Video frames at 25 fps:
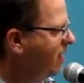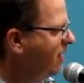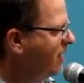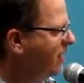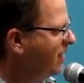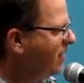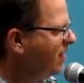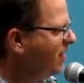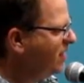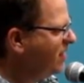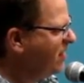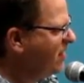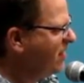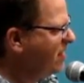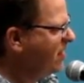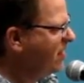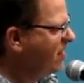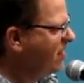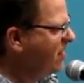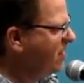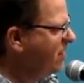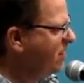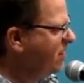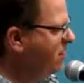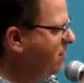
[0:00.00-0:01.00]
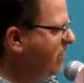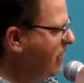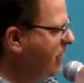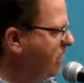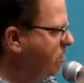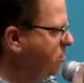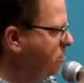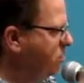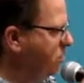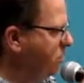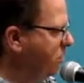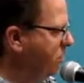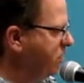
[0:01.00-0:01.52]
Kissing is
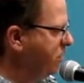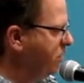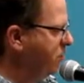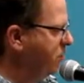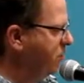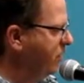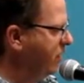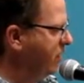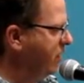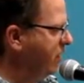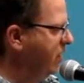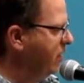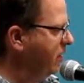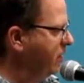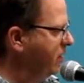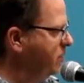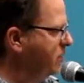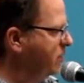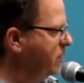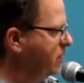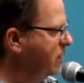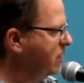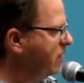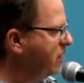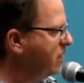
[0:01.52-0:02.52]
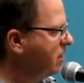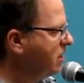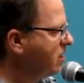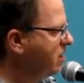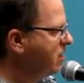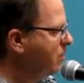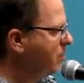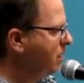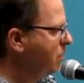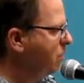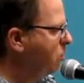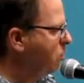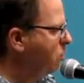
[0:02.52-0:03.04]
dangerous sometimes. Let this
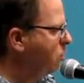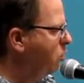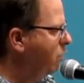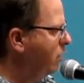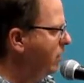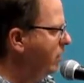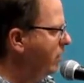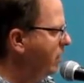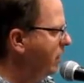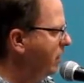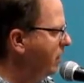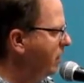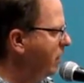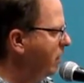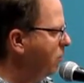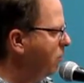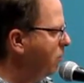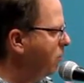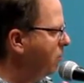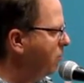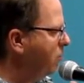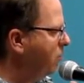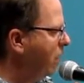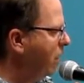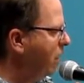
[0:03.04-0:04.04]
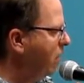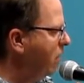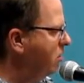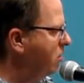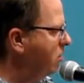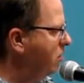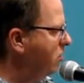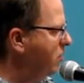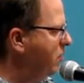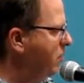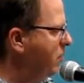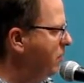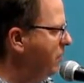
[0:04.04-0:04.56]
be a warning that what
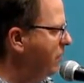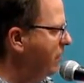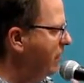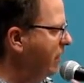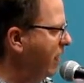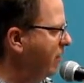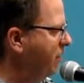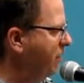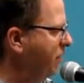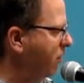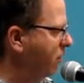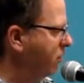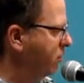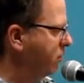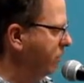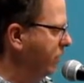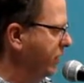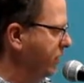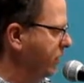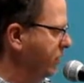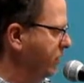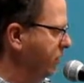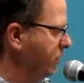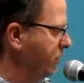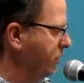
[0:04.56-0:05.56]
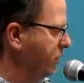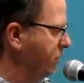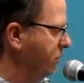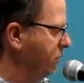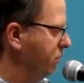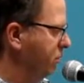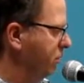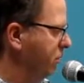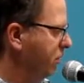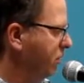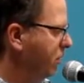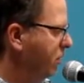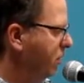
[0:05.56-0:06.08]
follows may be life-altering to you.
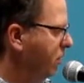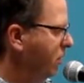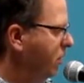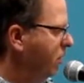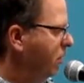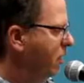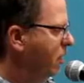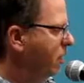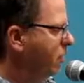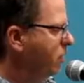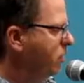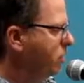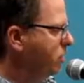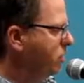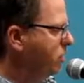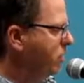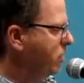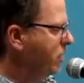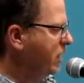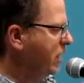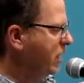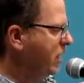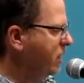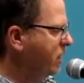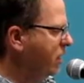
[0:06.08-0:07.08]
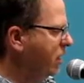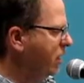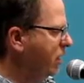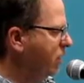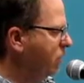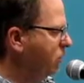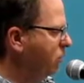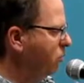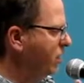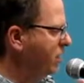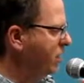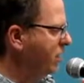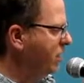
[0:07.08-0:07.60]
You should think about
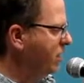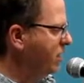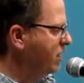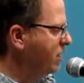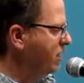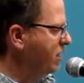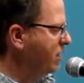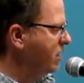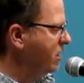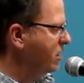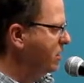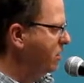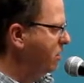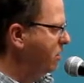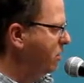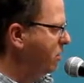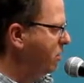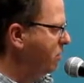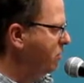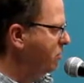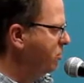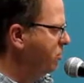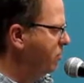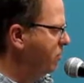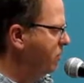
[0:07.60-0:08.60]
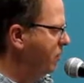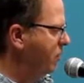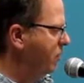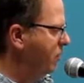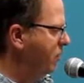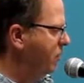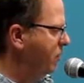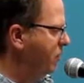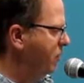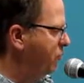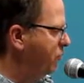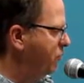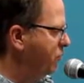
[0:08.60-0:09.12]
what kissing is supposed to be
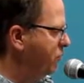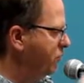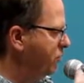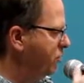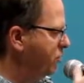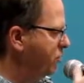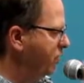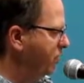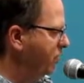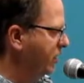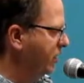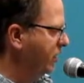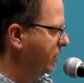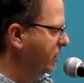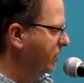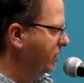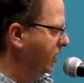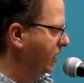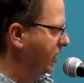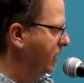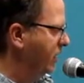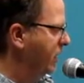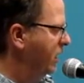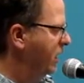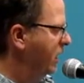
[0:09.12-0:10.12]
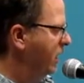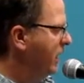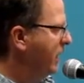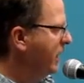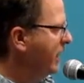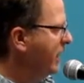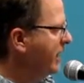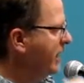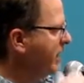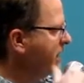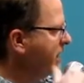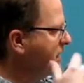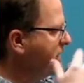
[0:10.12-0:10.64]
before you start kissing.
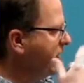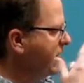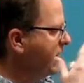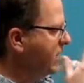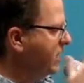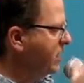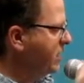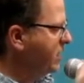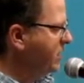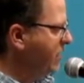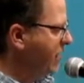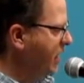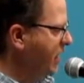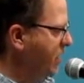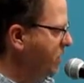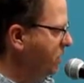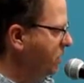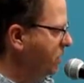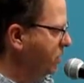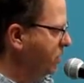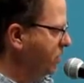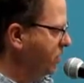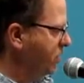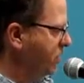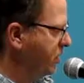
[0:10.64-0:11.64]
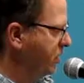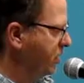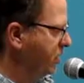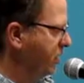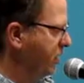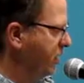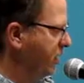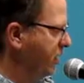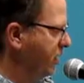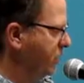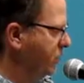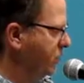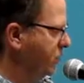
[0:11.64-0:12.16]
Kissing is dangerous
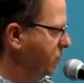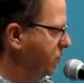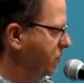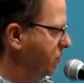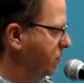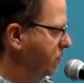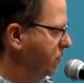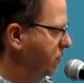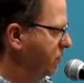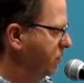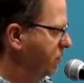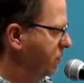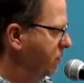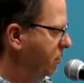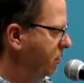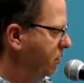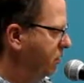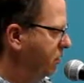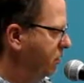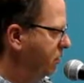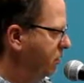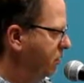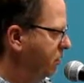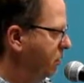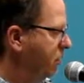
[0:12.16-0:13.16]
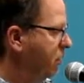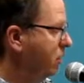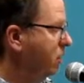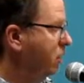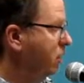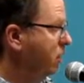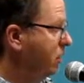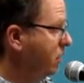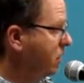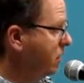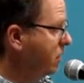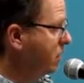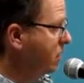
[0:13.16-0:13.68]
sometimes.
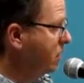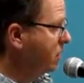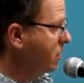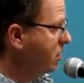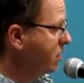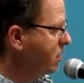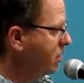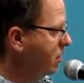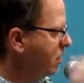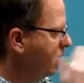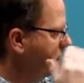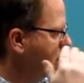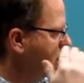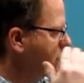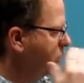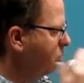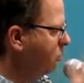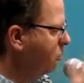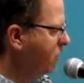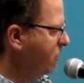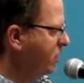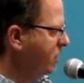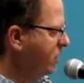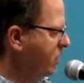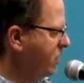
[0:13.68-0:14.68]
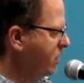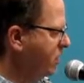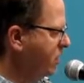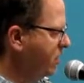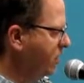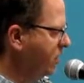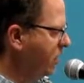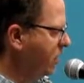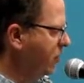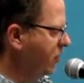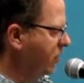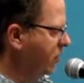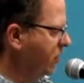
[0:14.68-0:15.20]
This was the
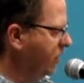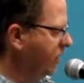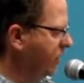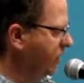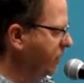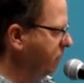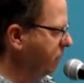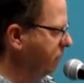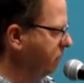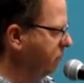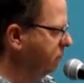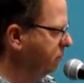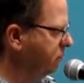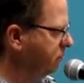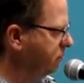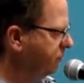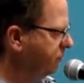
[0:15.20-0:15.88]
disclaimer canto.